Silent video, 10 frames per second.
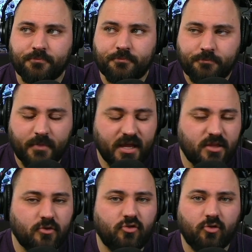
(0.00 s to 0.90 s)
my
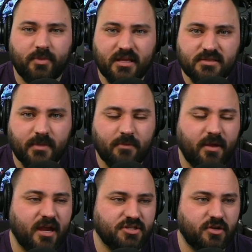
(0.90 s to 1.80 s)
YouTube is my
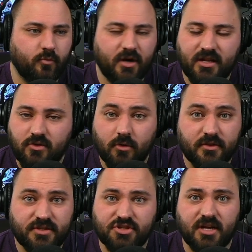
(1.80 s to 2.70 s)
passion. What I do
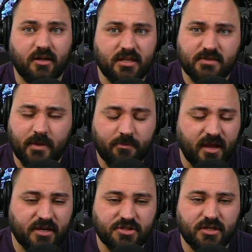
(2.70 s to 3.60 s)
on this channel is my
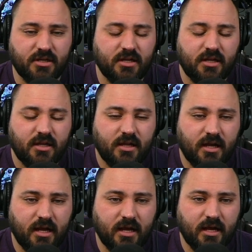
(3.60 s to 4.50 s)
passion
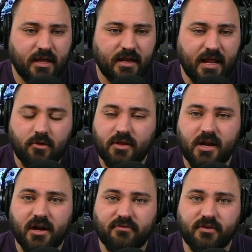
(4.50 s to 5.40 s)
uh, and I don't get
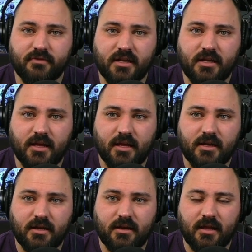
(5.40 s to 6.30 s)
enough of it.
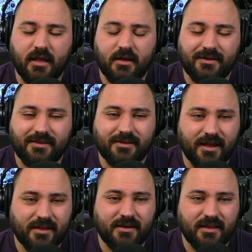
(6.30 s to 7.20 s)
And and
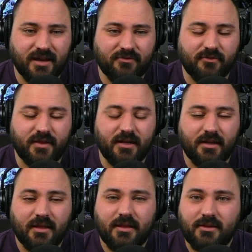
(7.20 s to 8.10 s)
not getting enough of it,
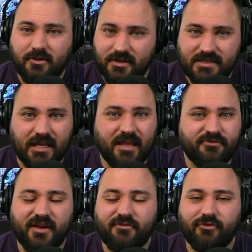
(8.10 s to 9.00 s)
you can tell I
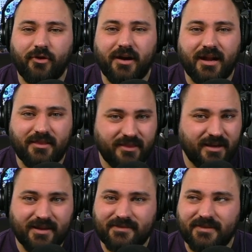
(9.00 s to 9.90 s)
fight for it, and the
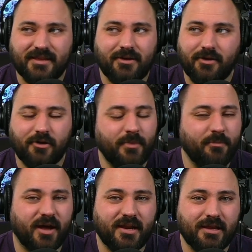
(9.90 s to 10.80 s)
next thing you know, I hurt my
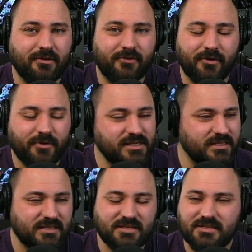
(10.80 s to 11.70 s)
body over it, which
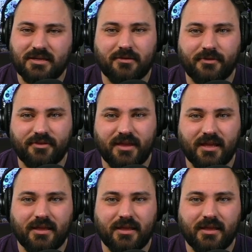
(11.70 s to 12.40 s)
is such a terrible thing.